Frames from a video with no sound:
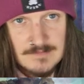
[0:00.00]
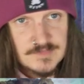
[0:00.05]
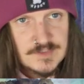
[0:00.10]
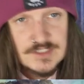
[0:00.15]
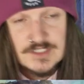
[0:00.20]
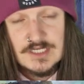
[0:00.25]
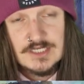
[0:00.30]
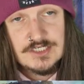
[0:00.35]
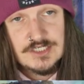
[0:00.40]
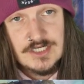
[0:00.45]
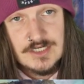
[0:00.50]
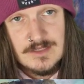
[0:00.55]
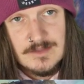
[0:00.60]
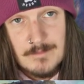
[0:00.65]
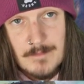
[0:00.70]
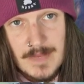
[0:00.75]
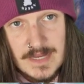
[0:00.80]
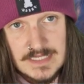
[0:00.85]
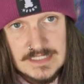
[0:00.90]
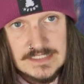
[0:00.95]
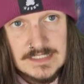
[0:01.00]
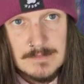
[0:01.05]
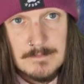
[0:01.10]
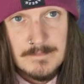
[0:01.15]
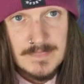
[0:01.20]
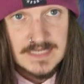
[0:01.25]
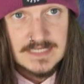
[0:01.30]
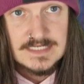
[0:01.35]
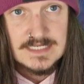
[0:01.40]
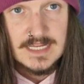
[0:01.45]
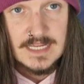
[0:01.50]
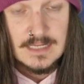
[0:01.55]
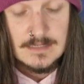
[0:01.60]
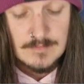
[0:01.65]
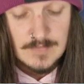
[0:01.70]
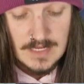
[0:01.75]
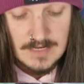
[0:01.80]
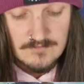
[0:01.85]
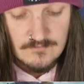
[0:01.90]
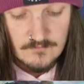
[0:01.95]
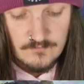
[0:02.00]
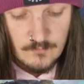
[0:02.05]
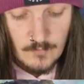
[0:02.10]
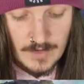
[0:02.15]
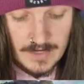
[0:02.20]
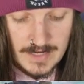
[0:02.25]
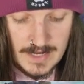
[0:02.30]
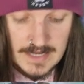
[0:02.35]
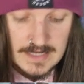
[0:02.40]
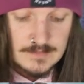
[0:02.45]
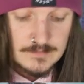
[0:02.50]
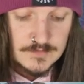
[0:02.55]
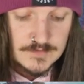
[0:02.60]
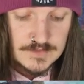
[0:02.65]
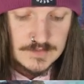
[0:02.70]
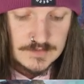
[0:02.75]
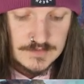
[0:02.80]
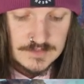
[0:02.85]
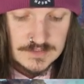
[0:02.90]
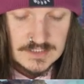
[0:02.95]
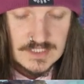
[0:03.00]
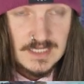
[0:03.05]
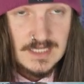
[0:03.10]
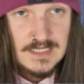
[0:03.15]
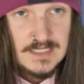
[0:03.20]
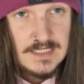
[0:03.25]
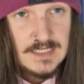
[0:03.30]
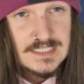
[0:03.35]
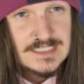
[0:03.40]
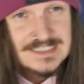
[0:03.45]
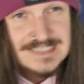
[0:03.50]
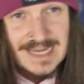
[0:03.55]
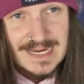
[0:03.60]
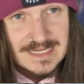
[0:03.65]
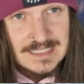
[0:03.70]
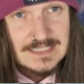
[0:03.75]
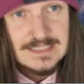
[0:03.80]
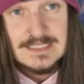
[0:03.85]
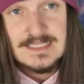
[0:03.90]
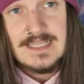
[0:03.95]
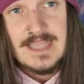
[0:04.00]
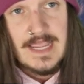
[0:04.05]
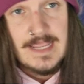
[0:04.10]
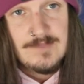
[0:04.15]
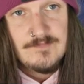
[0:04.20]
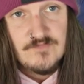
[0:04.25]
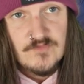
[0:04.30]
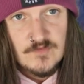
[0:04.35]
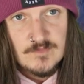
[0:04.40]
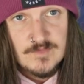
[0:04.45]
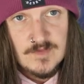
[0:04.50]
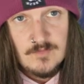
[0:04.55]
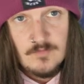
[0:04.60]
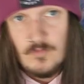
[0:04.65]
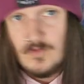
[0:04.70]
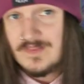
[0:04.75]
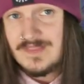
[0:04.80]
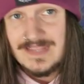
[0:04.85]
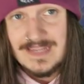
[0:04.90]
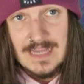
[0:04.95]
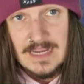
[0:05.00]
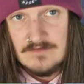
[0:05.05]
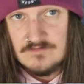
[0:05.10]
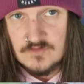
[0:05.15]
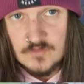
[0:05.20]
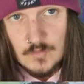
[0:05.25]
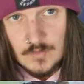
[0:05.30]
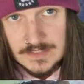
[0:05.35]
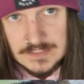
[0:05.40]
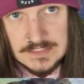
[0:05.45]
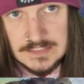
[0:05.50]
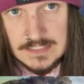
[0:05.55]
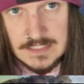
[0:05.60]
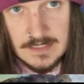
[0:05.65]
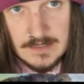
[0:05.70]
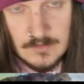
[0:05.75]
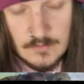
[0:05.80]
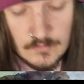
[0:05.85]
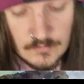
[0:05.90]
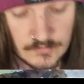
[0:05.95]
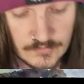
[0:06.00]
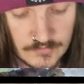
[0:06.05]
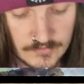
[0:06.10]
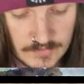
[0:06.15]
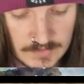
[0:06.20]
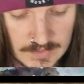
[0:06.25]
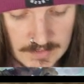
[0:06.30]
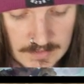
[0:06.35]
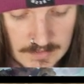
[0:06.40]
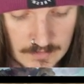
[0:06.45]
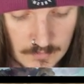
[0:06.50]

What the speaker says: game, such an amazing mid game, and if we're able to just take the game from them when they have 20 health,